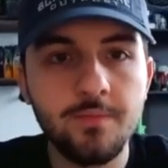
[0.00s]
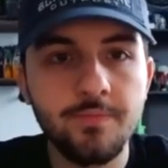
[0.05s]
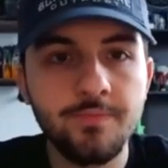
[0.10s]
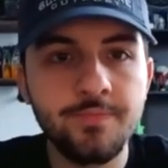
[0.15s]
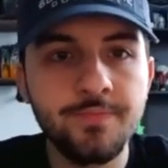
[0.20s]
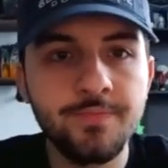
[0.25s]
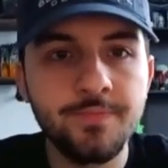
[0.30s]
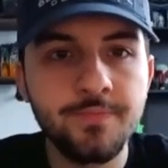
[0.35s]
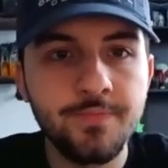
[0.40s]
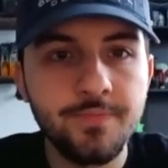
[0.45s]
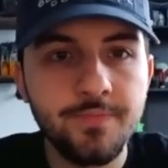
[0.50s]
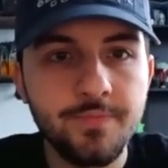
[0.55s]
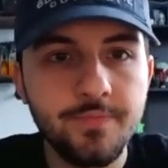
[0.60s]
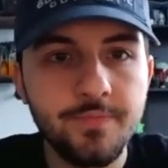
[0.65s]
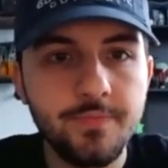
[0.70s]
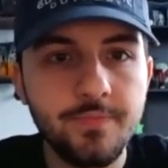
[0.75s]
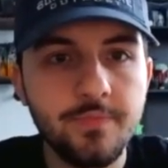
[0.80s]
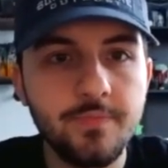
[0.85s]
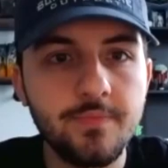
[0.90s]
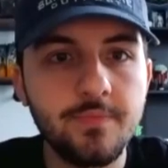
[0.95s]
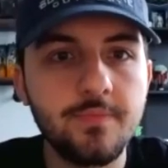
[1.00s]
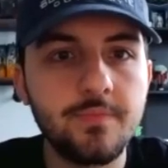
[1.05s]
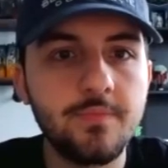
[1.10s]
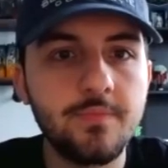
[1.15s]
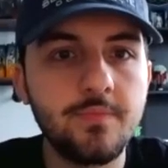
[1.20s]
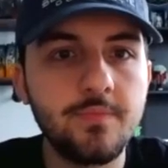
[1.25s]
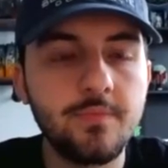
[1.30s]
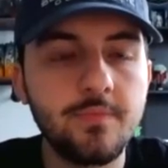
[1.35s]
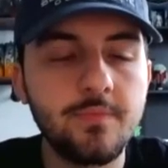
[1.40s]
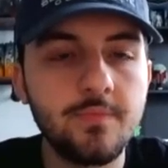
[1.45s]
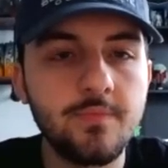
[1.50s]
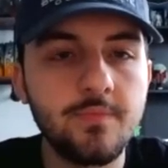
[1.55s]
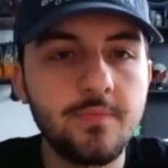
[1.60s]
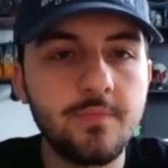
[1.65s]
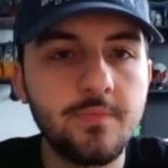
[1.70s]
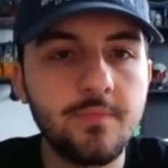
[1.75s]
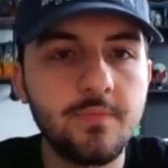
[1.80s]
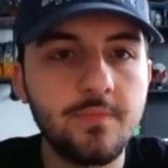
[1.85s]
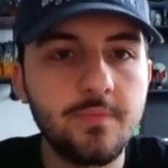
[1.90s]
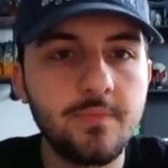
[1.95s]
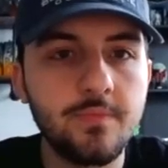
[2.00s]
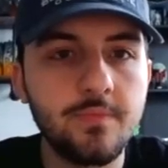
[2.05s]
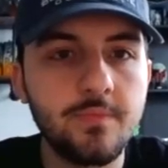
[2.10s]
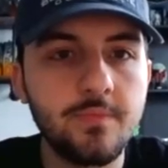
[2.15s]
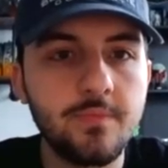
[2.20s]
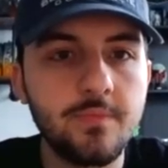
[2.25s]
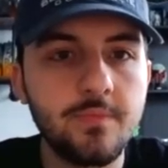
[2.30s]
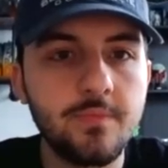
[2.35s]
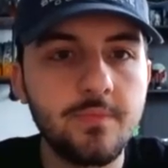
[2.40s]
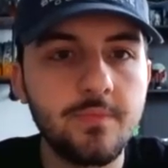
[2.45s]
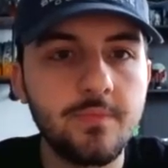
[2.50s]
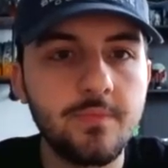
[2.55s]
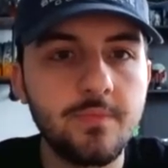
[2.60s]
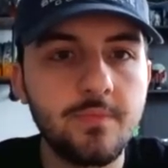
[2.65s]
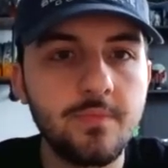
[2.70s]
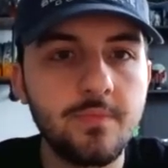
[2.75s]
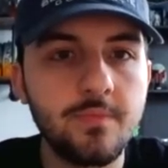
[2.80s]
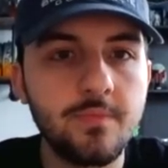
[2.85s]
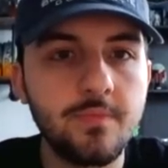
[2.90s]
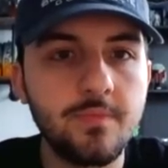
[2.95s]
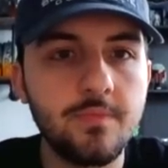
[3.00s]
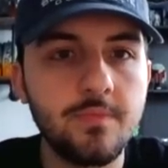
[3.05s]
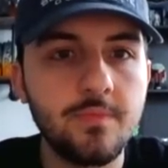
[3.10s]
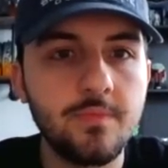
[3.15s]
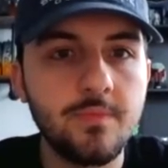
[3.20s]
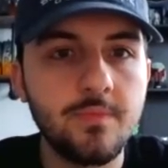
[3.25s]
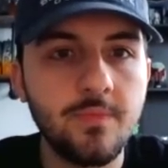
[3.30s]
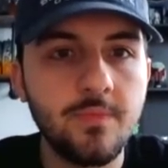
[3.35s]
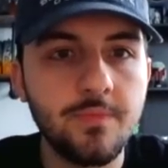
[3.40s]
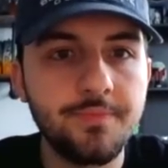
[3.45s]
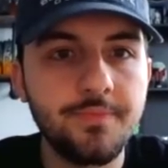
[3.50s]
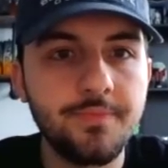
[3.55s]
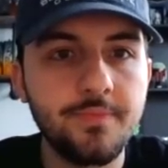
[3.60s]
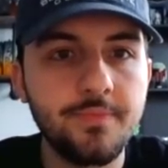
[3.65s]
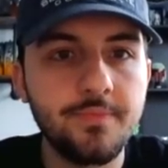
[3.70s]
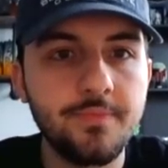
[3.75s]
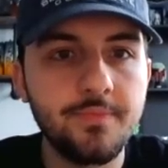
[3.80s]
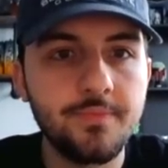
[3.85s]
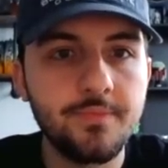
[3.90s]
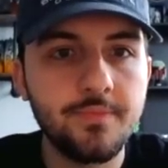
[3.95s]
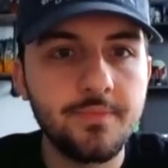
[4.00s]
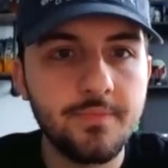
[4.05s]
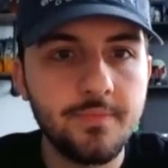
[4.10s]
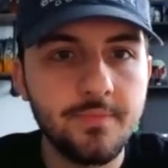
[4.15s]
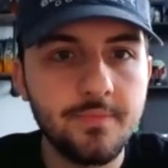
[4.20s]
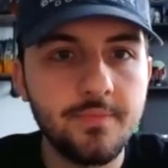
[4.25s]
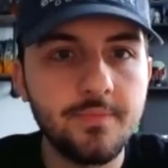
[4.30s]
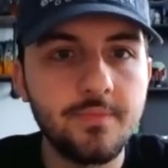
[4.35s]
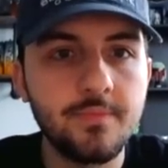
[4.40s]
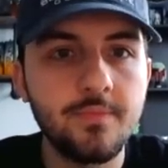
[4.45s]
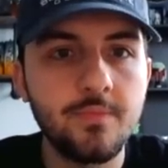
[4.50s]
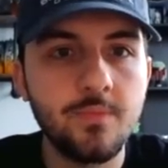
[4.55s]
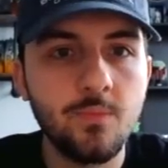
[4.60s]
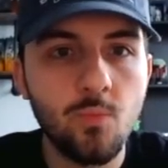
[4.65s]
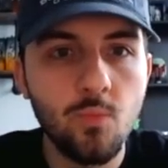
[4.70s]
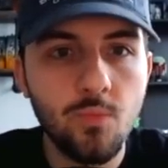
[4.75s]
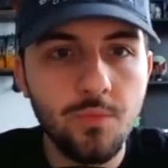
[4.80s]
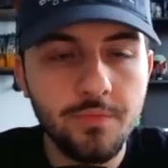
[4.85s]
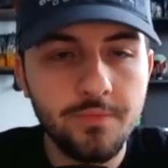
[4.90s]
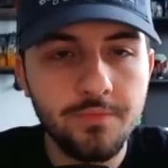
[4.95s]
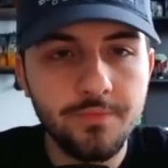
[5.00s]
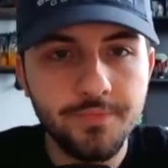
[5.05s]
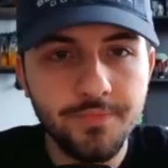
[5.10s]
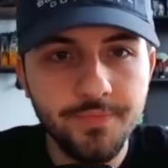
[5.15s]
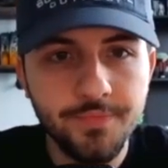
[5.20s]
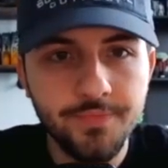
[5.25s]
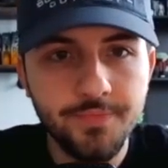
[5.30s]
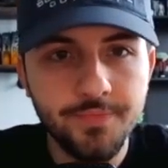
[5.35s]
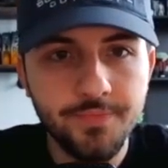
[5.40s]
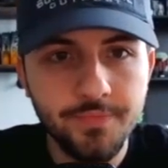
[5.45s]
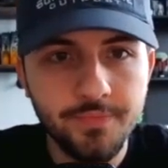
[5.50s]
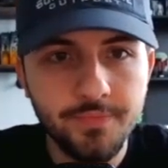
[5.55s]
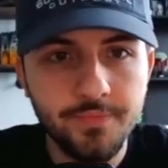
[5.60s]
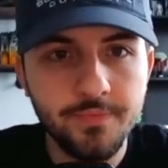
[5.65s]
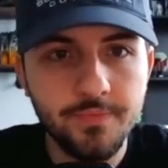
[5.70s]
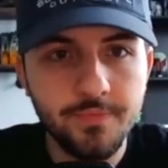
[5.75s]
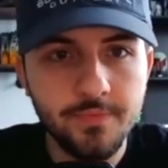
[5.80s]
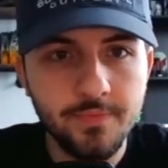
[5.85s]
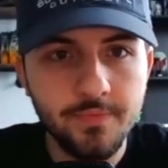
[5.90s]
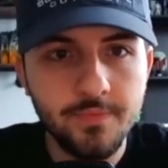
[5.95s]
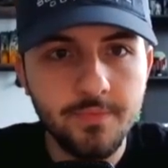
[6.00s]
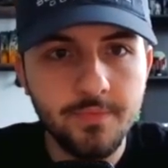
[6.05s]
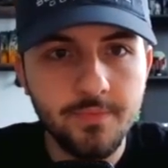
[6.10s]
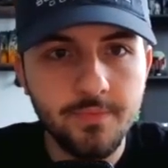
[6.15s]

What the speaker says: This person isn't speaking.